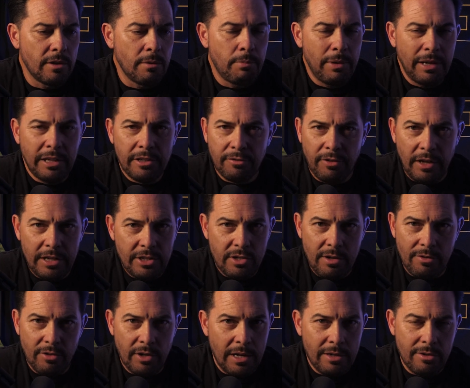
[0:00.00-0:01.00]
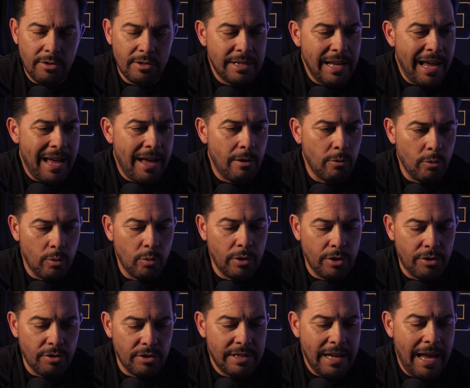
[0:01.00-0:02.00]
the biggest fight she ever got
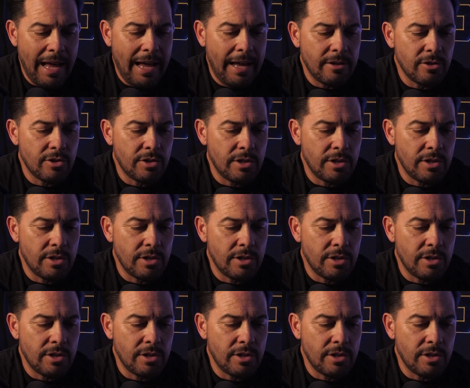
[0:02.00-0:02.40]
with her dad,